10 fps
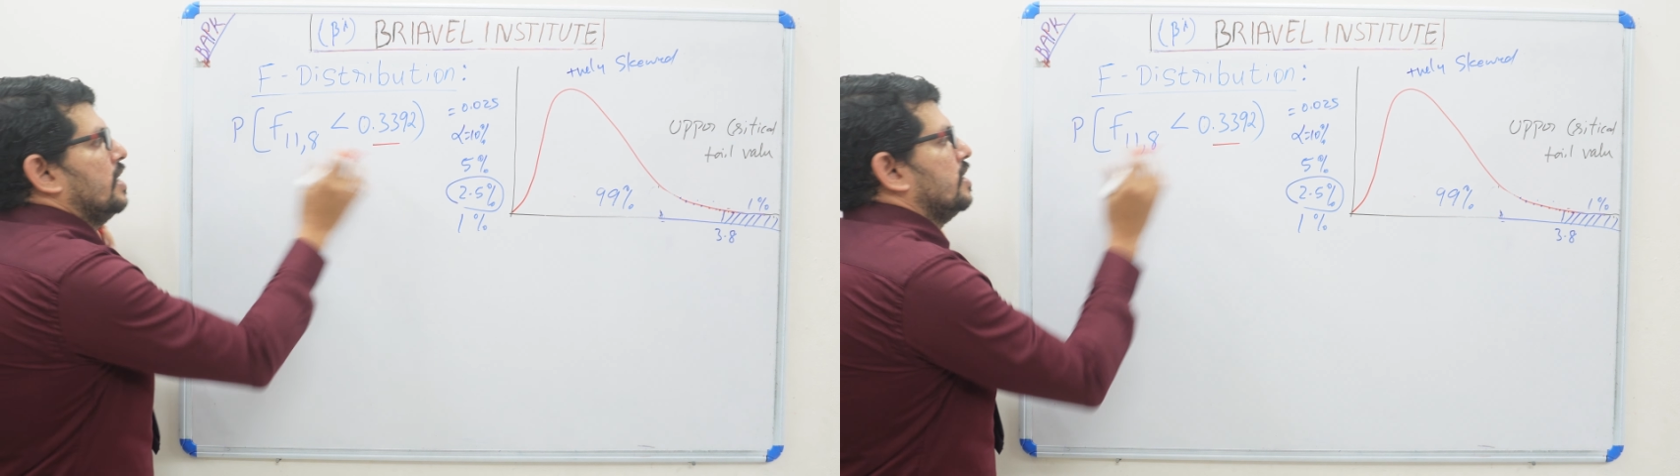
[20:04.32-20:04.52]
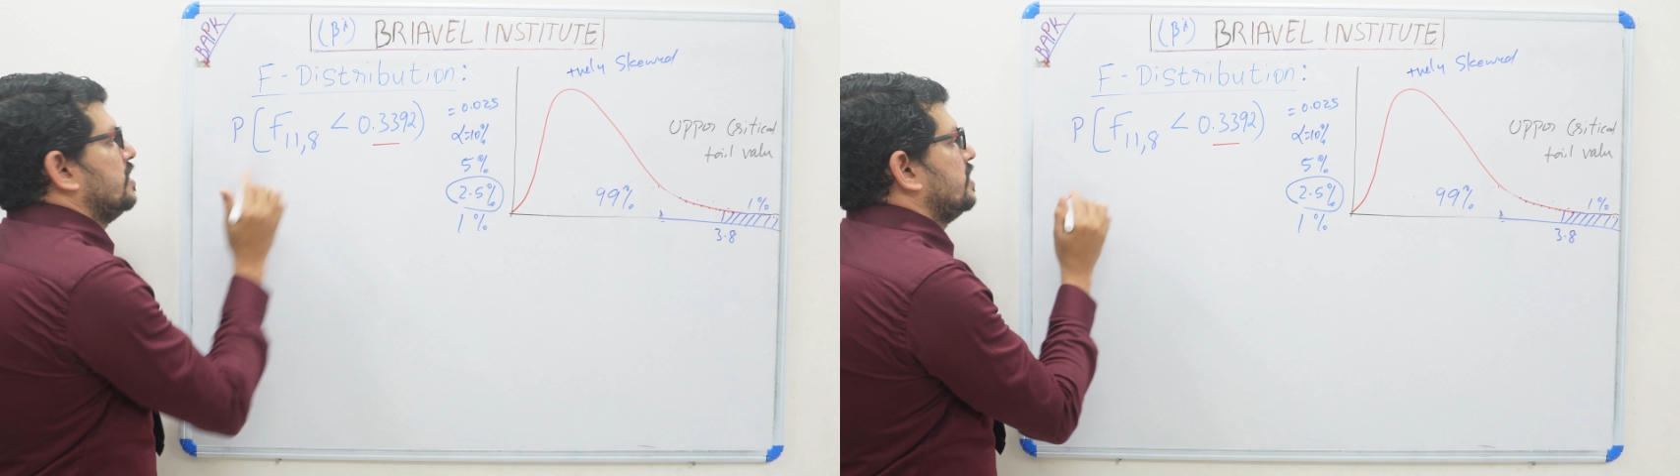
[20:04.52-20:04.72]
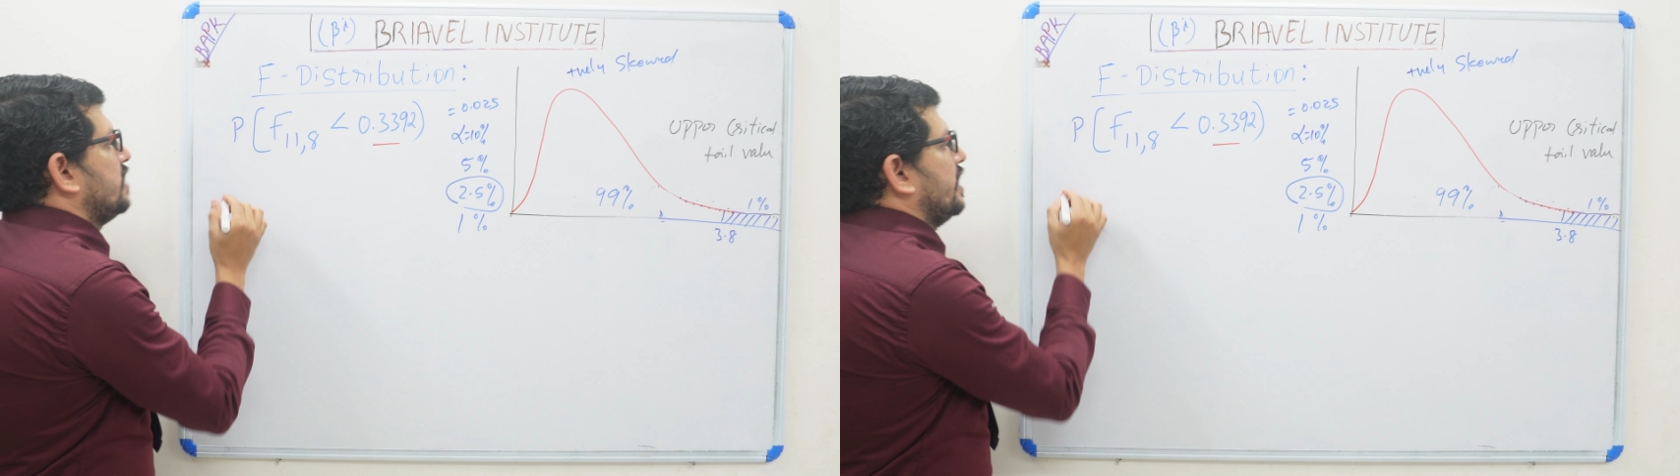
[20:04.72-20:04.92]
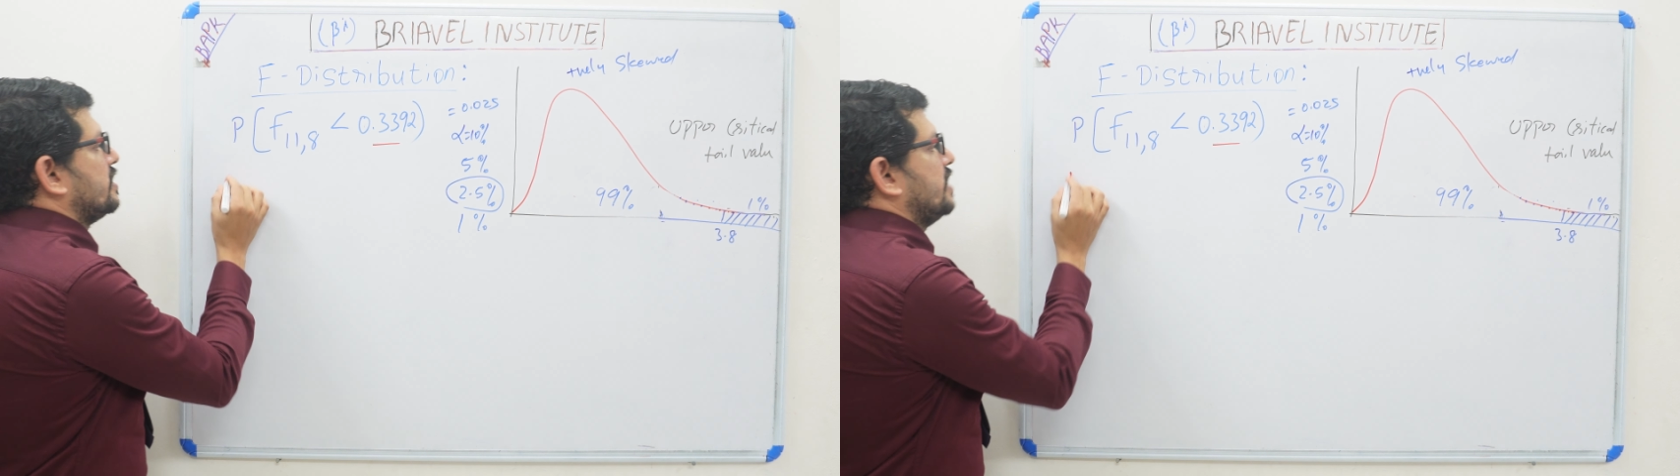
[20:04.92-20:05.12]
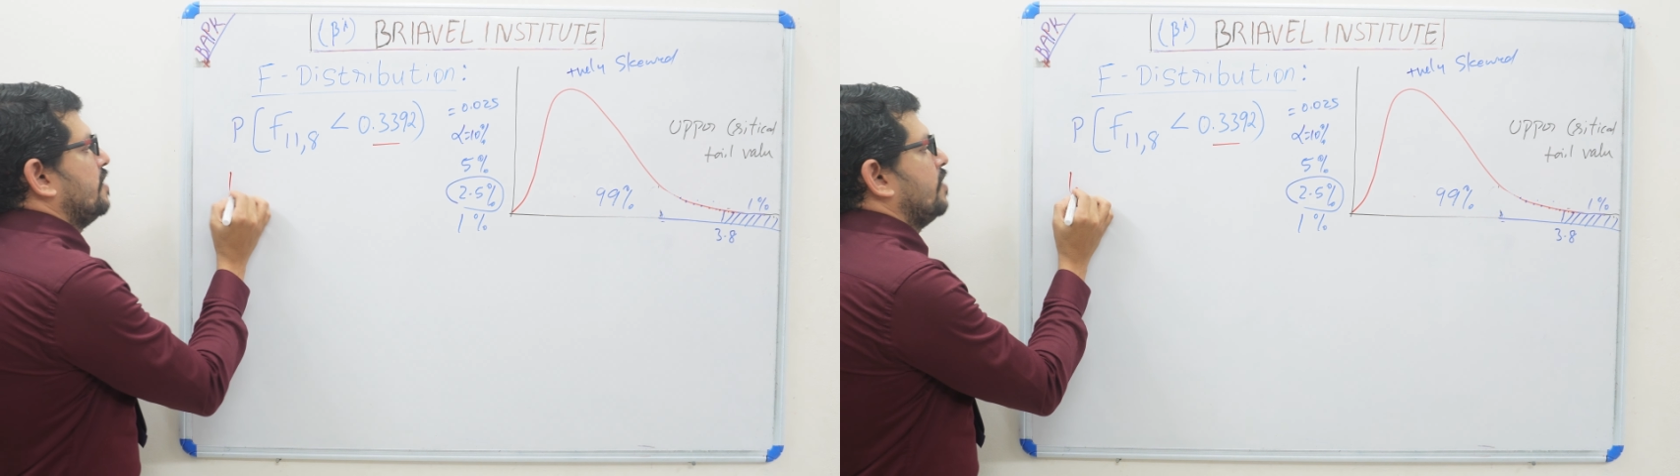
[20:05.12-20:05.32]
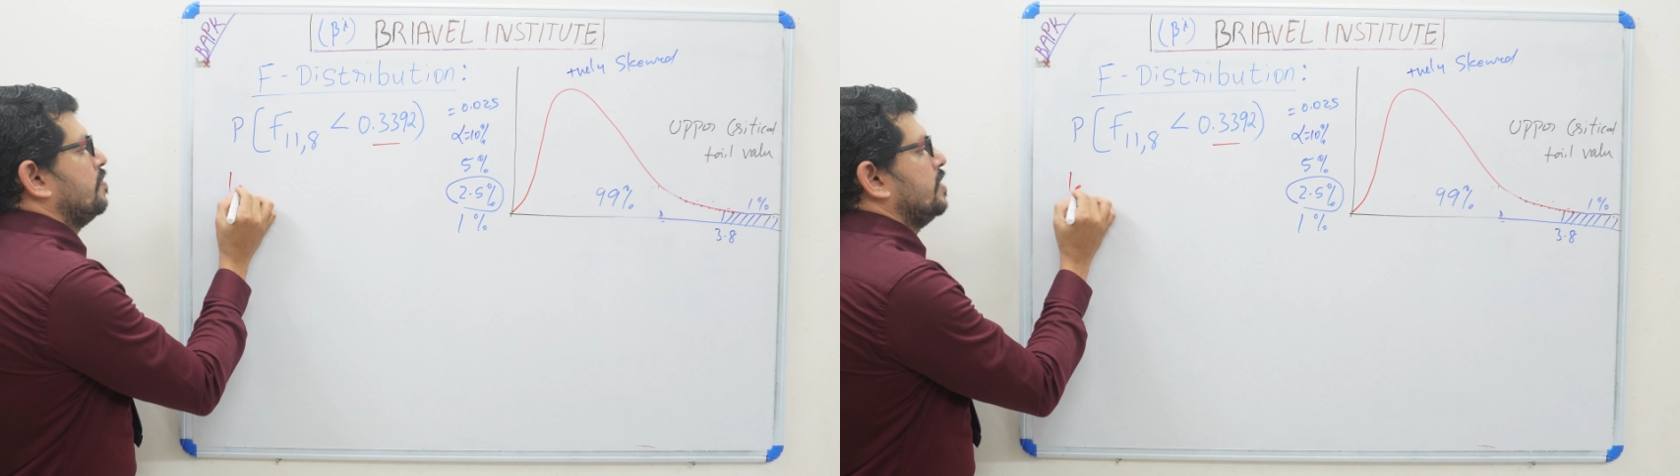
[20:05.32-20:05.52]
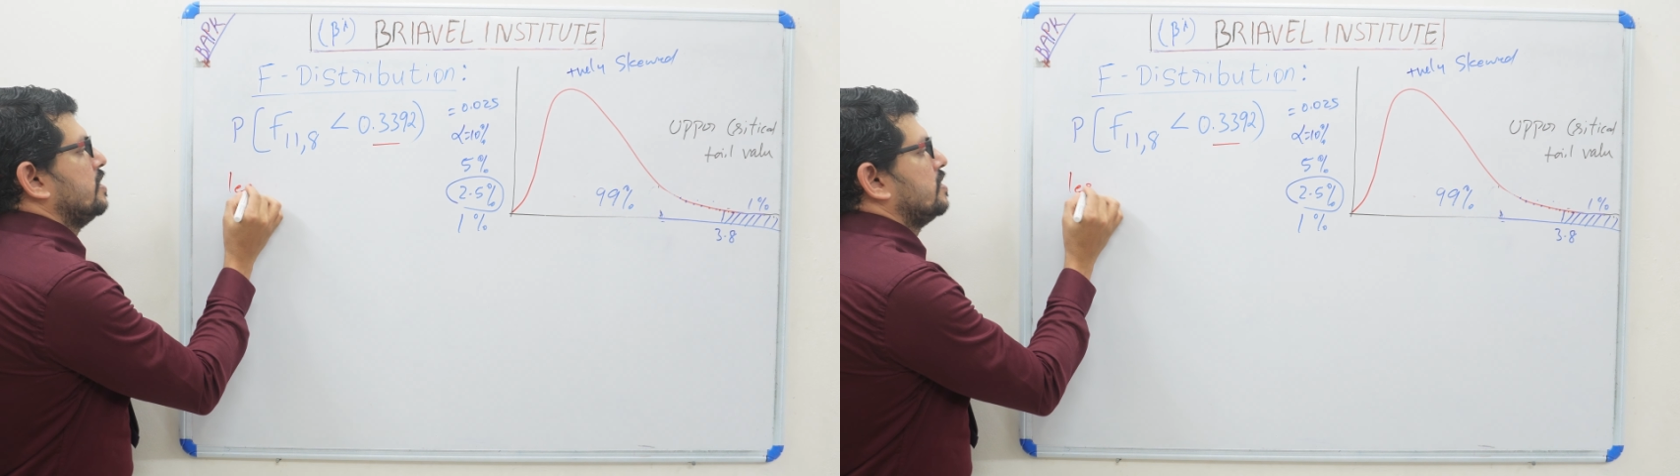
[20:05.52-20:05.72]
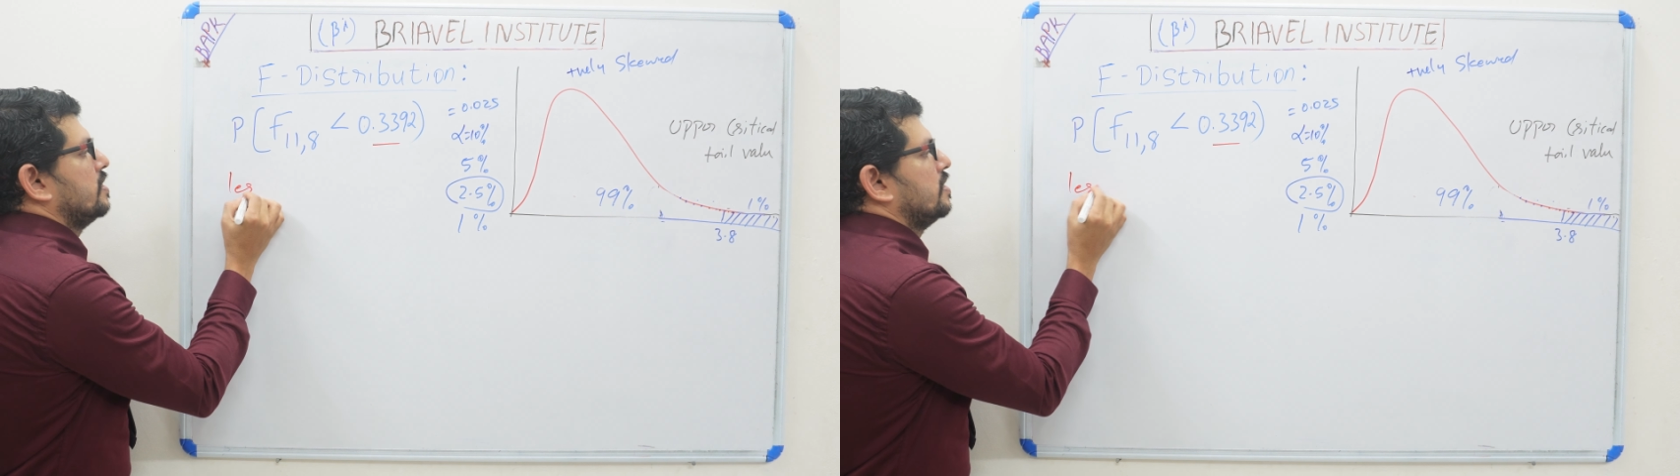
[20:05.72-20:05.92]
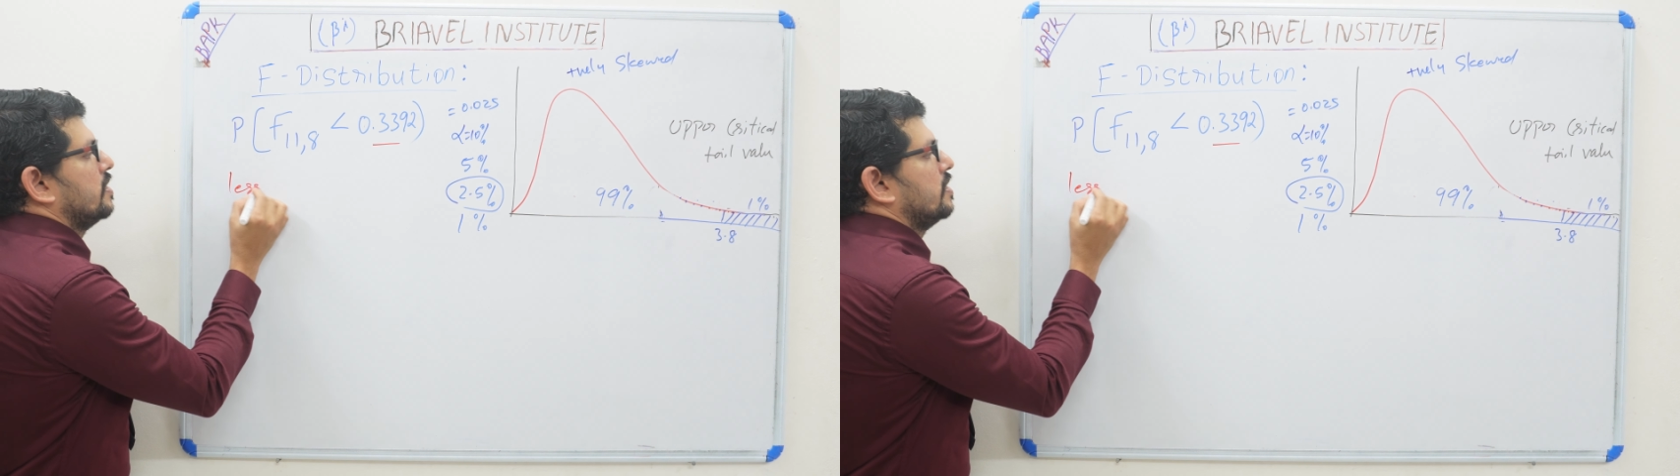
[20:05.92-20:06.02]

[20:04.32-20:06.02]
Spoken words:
It is less than 1 means